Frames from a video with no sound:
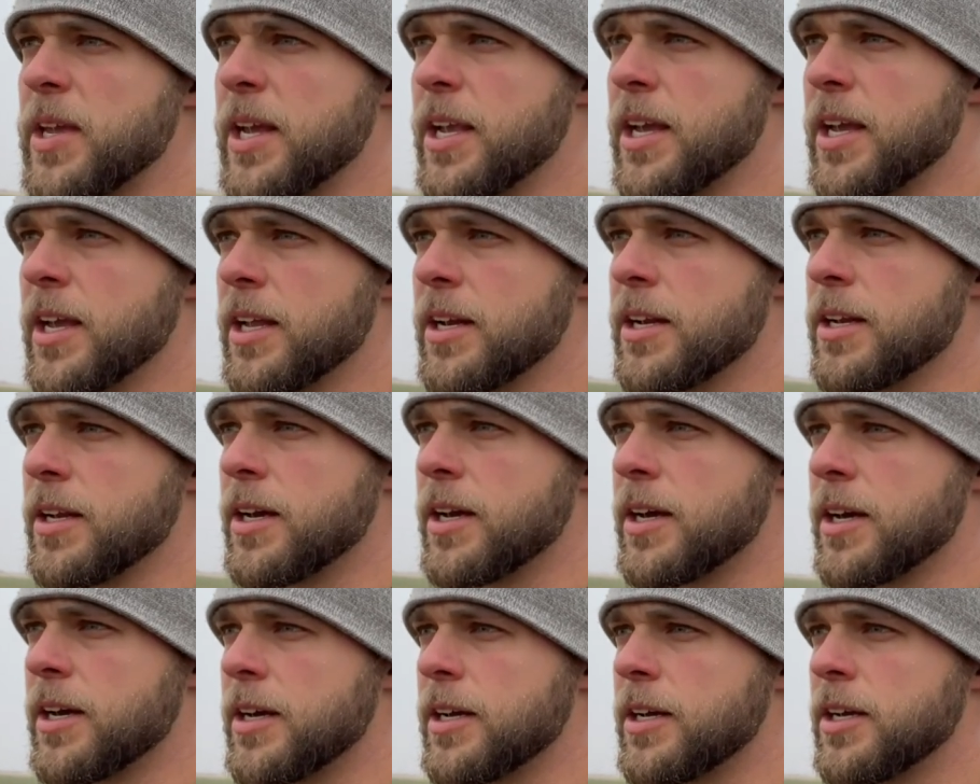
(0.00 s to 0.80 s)
And
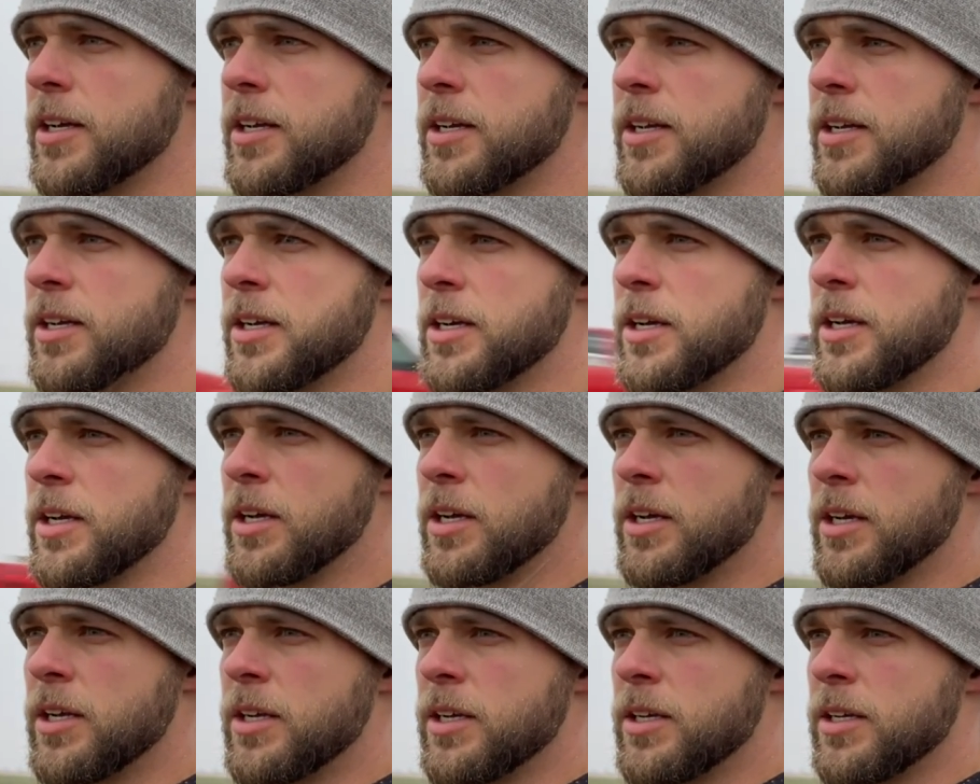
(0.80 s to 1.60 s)

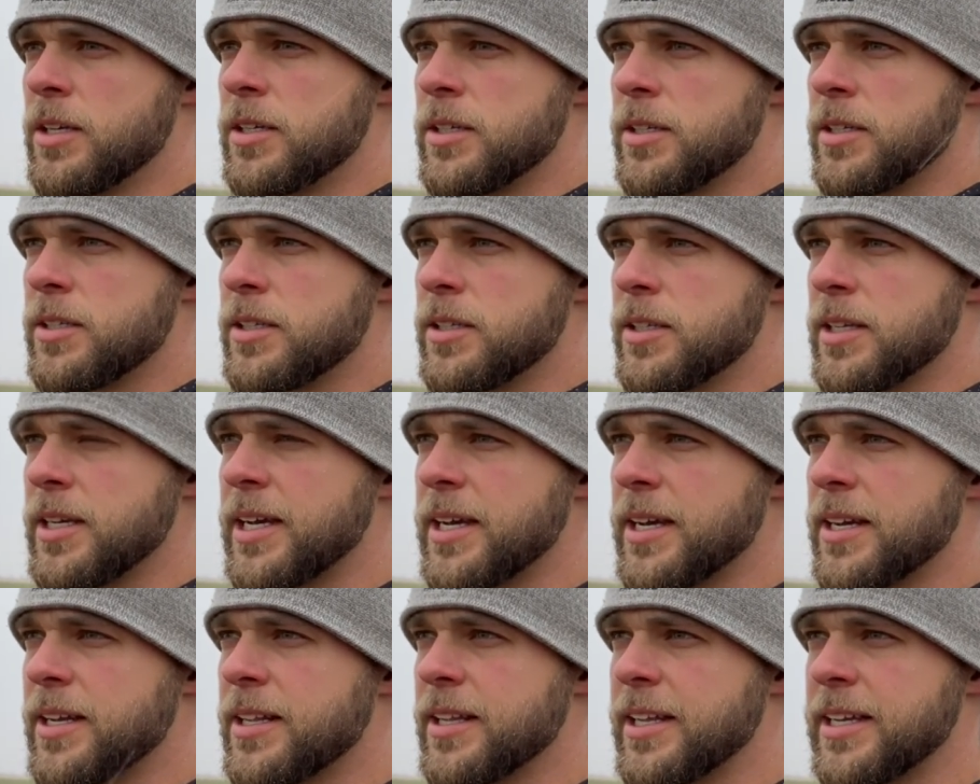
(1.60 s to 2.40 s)
uh,
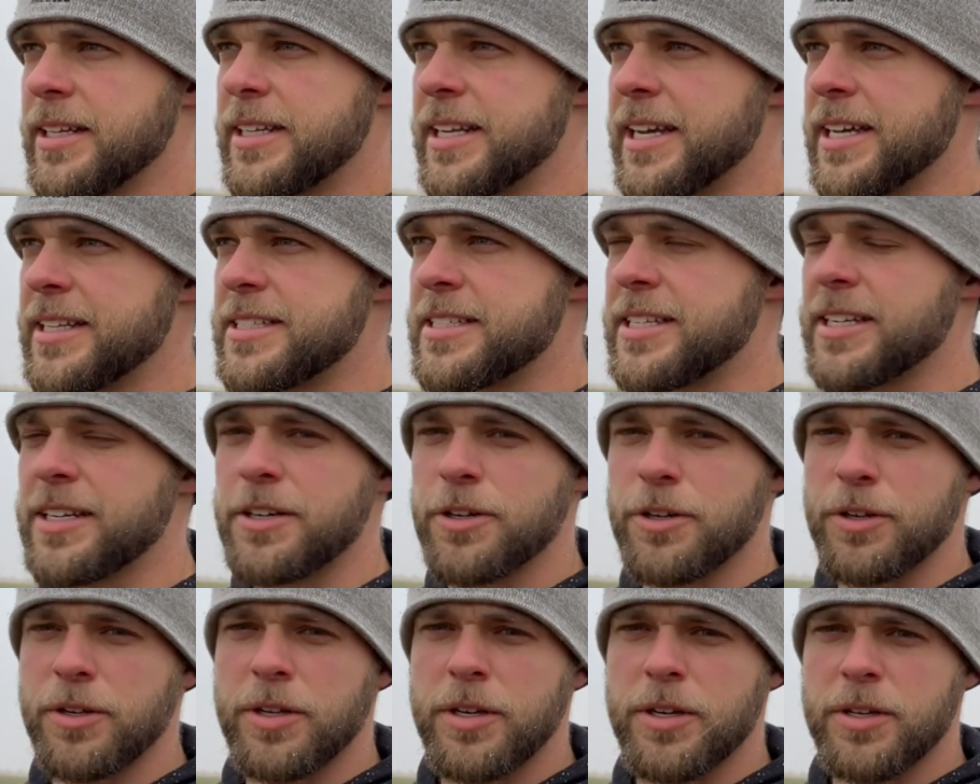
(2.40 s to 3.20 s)
yeah, like Dad said
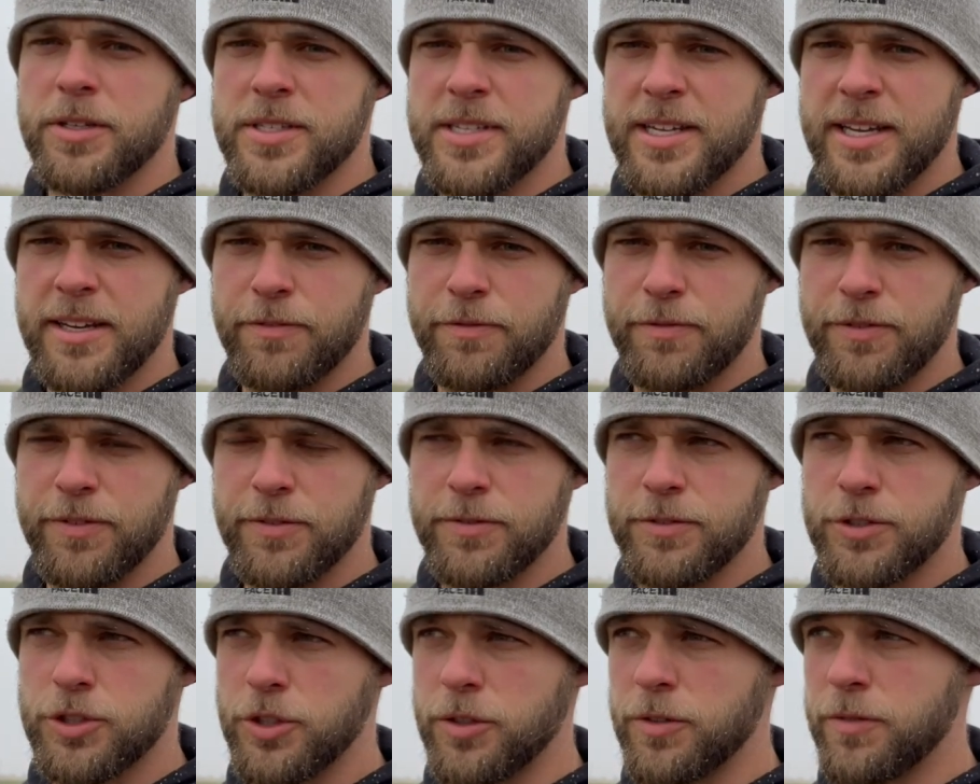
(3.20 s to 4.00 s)
earlier, it's like
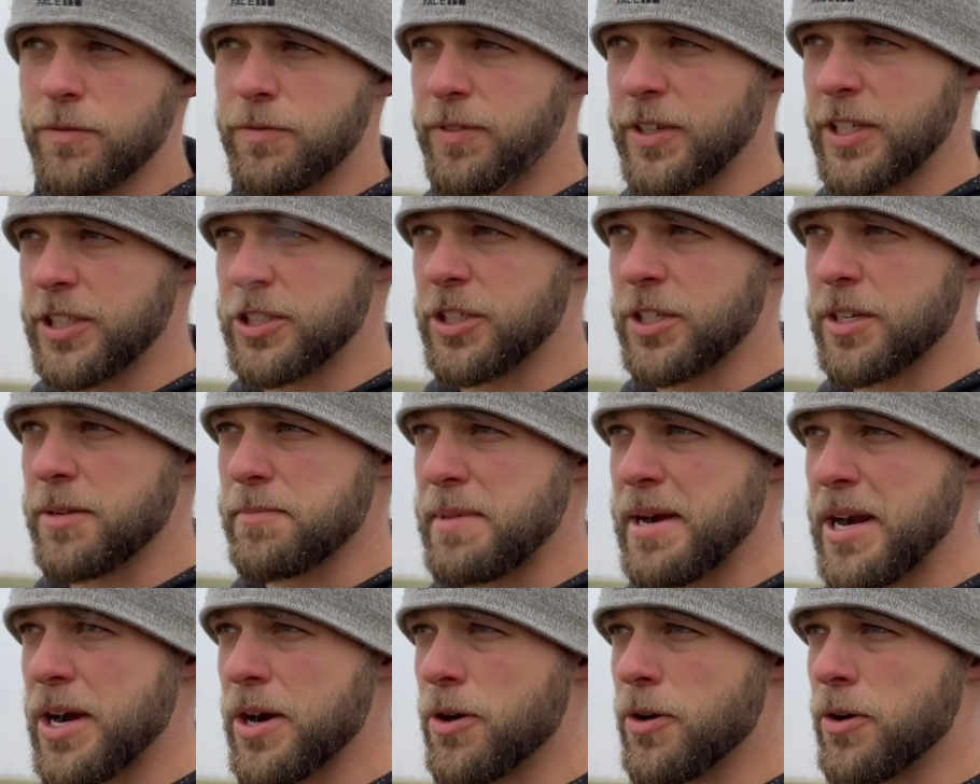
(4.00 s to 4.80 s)
shooting fish in a
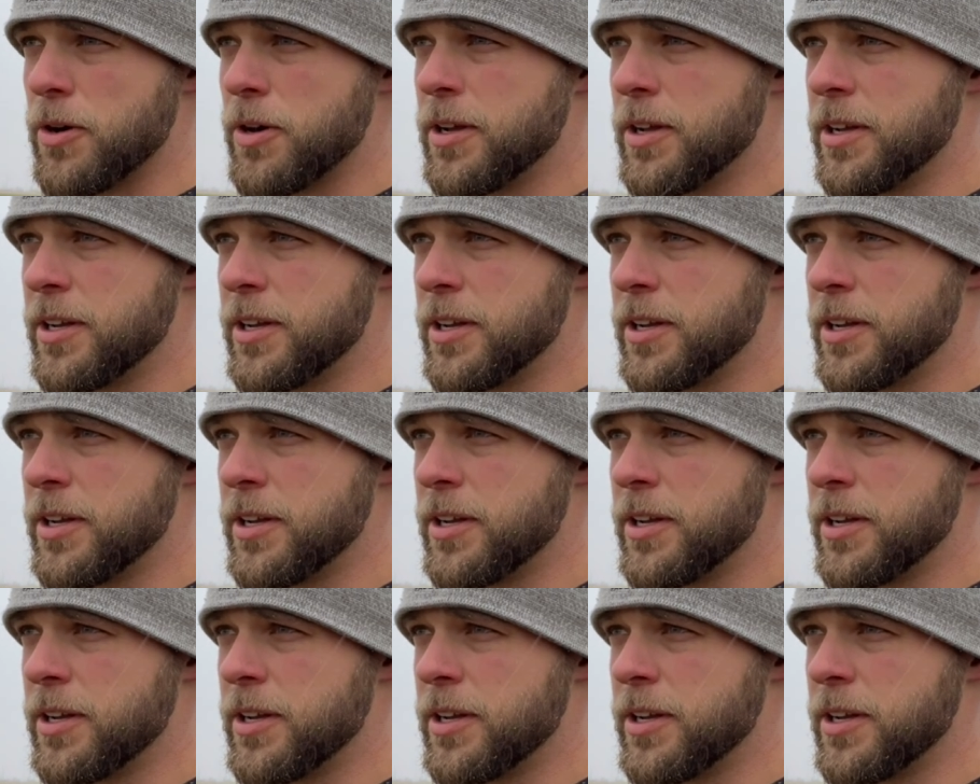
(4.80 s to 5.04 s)
barrel